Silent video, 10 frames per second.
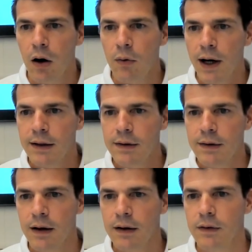All right,
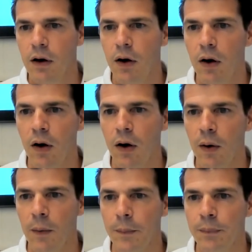
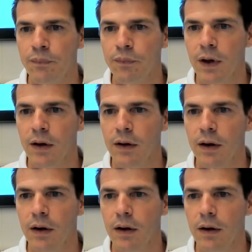so
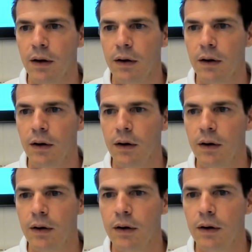
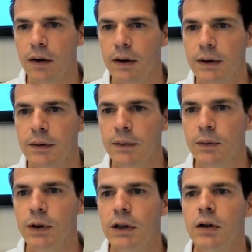
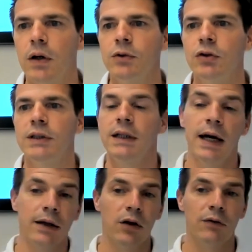we come to the
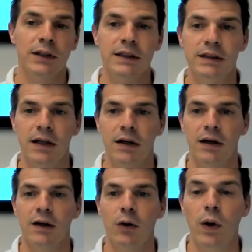end of this
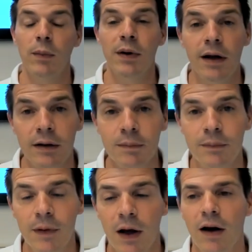webinar
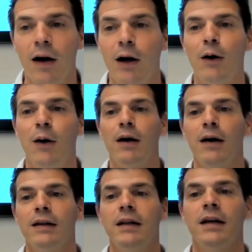
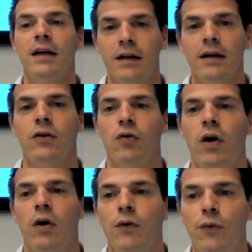dedicated
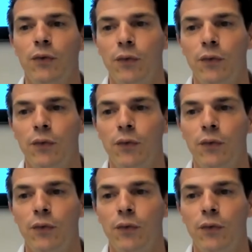to our